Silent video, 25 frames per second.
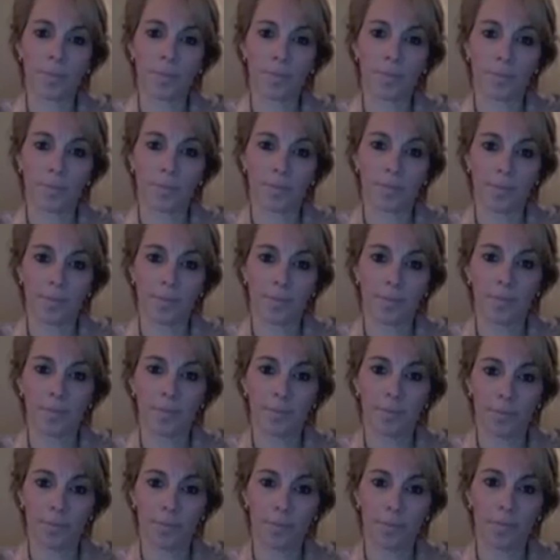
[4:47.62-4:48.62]

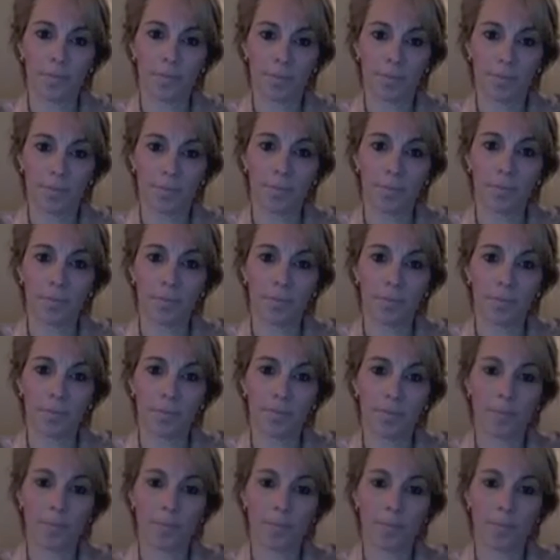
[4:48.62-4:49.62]

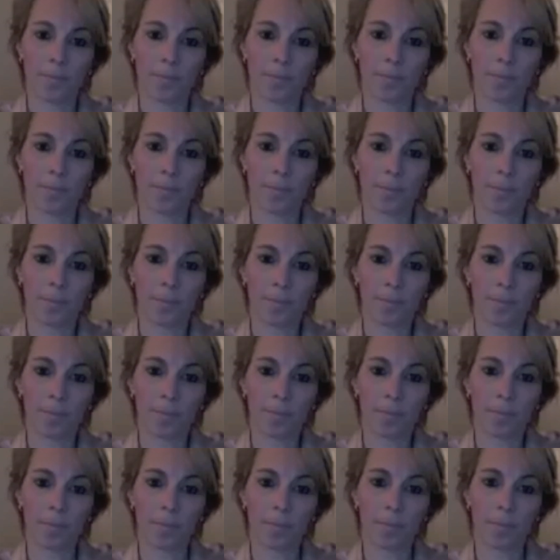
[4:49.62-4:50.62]

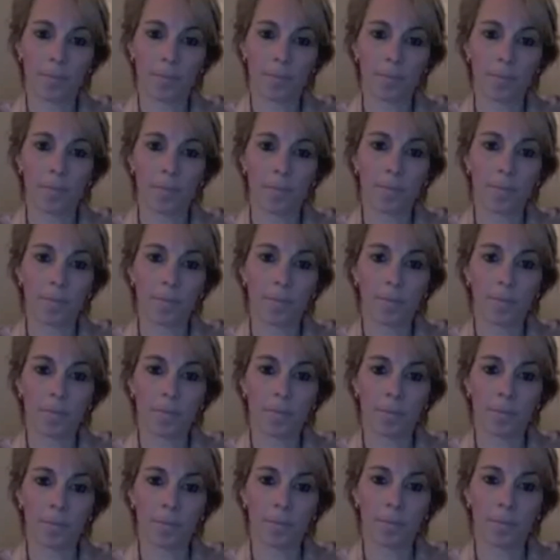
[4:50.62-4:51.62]

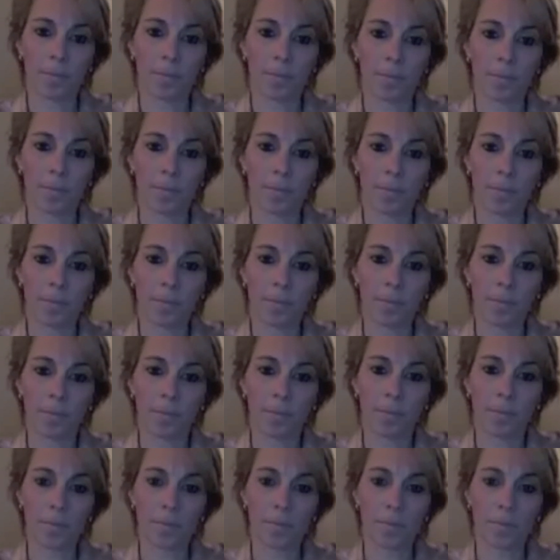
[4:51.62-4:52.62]

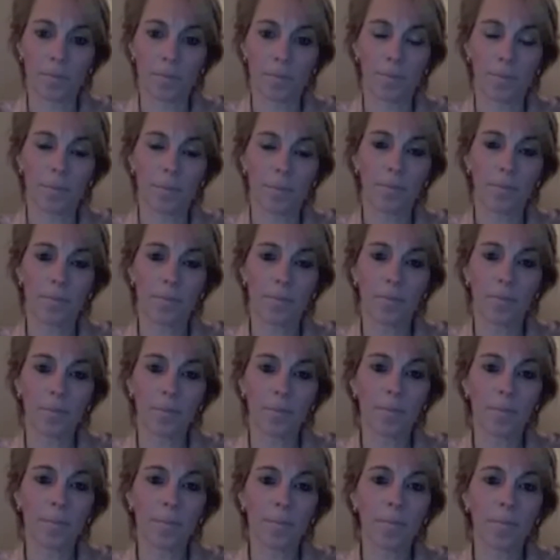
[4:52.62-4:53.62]

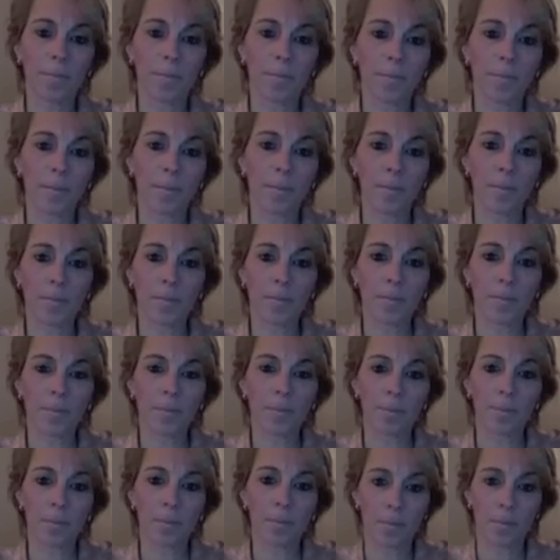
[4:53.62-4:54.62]

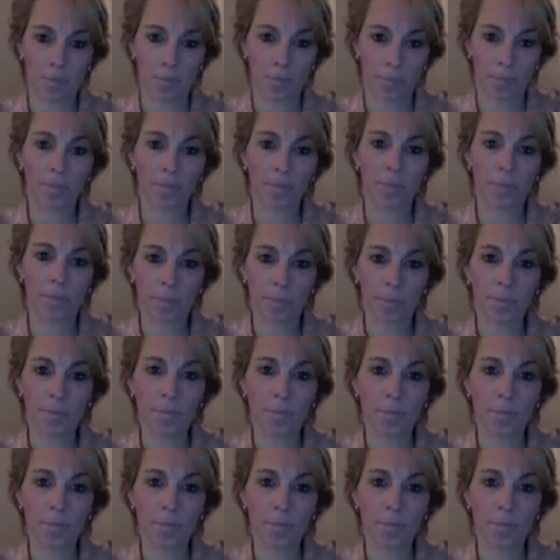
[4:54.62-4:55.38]
(not speaking)